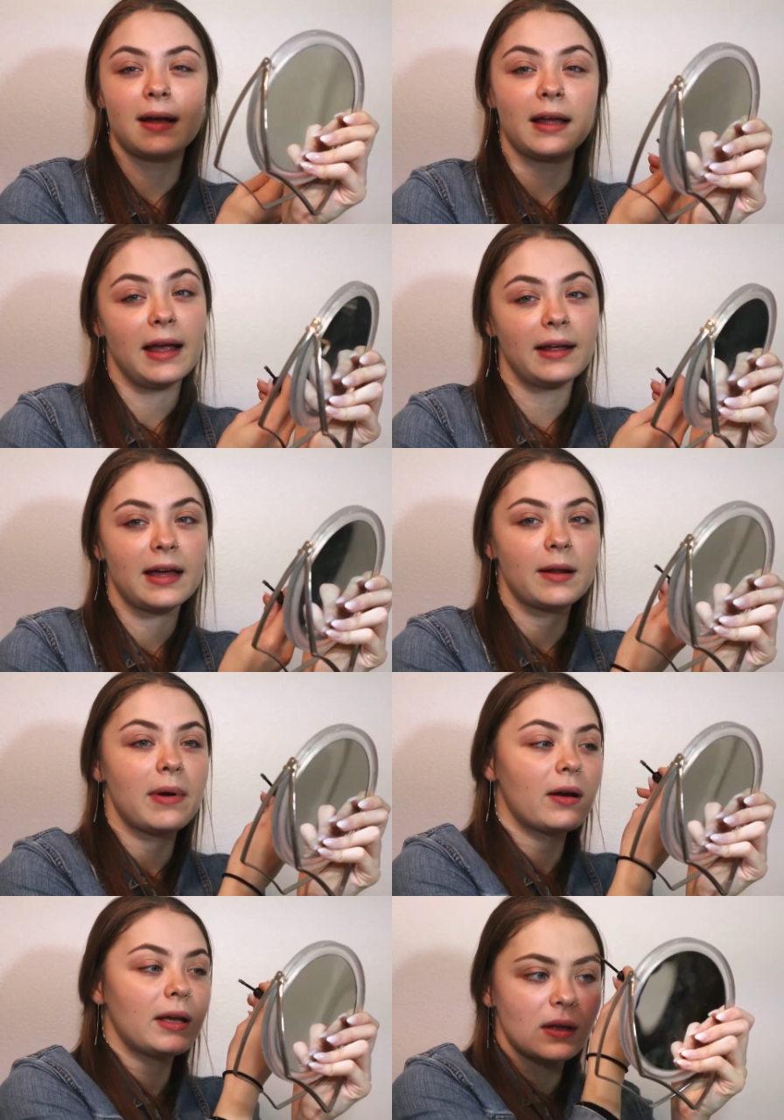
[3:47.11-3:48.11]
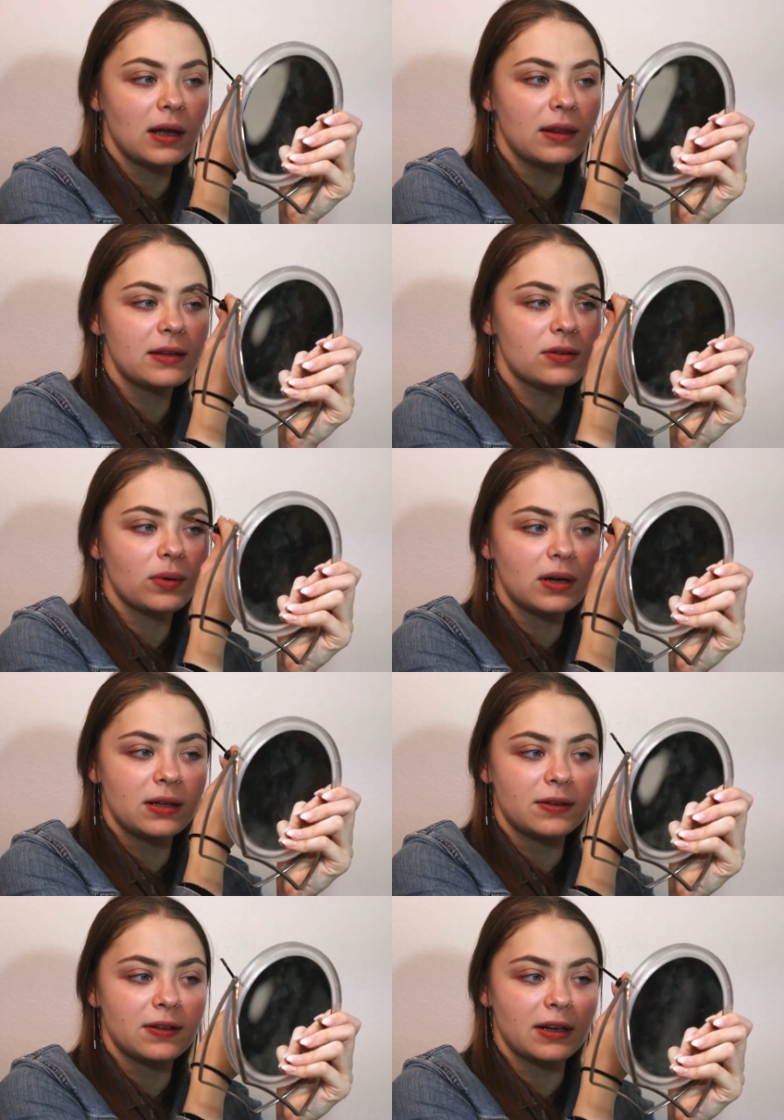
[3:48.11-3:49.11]
I like that about it. And this one
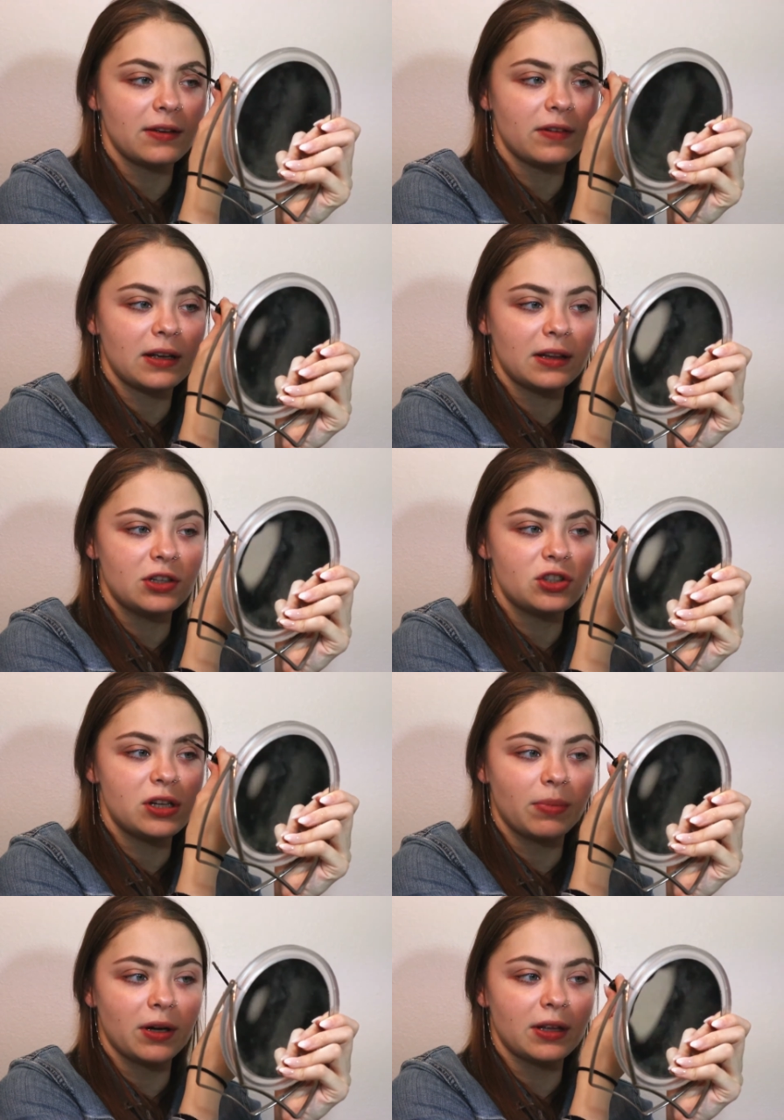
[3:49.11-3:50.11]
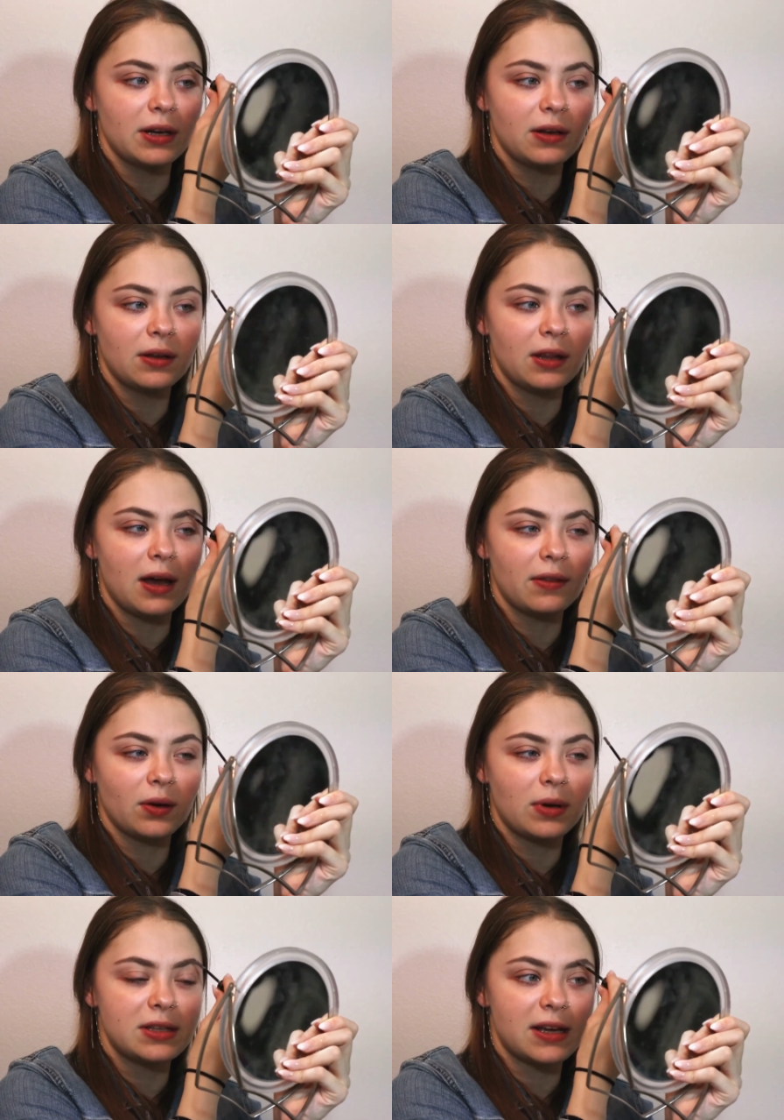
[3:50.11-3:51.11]
is significantly cheaper than the other
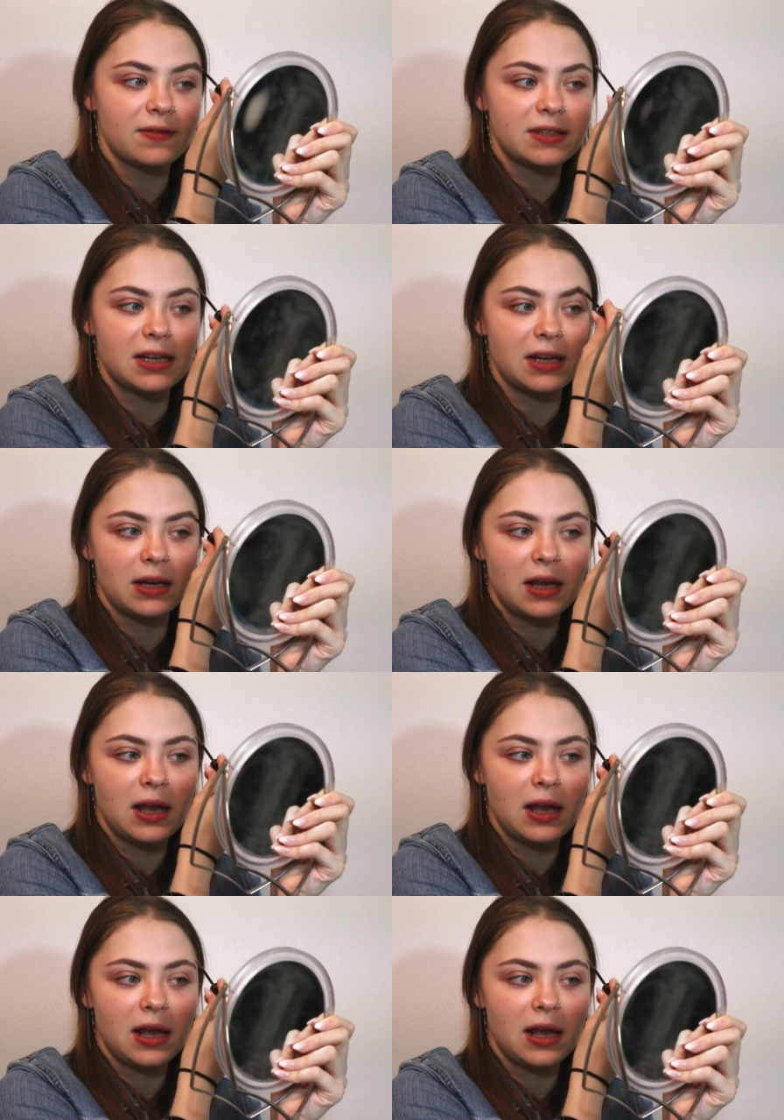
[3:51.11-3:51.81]
ones I've seen,